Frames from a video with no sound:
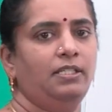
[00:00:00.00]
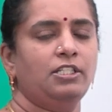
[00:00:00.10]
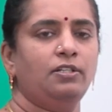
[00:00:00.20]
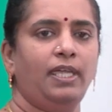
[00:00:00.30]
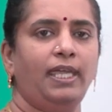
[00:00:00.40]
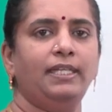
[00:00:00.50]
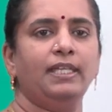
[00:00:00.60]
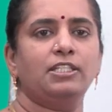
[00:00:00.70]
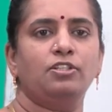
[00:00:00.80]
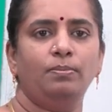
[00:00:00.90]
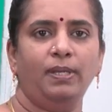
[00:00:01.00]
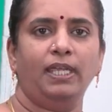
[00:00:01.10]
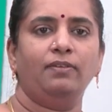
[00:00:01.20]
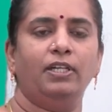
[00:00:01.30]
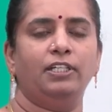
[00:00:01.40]
So, 8x should be
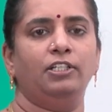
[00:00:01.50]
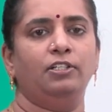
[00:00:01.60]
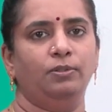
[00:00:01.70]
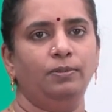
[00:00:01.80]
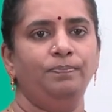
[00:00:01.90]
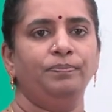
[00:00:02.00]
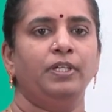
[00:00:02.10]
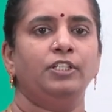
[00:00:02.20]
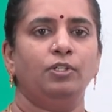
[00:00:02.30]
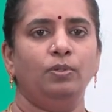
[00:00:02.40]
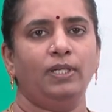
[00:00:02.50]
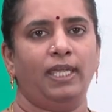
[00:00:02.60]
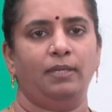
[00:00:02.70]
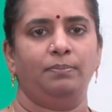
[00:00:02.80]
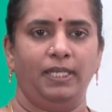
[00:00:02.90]
equated to
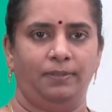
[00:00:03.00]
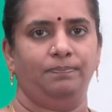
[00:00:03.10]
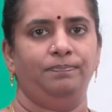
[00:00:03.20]
2ab.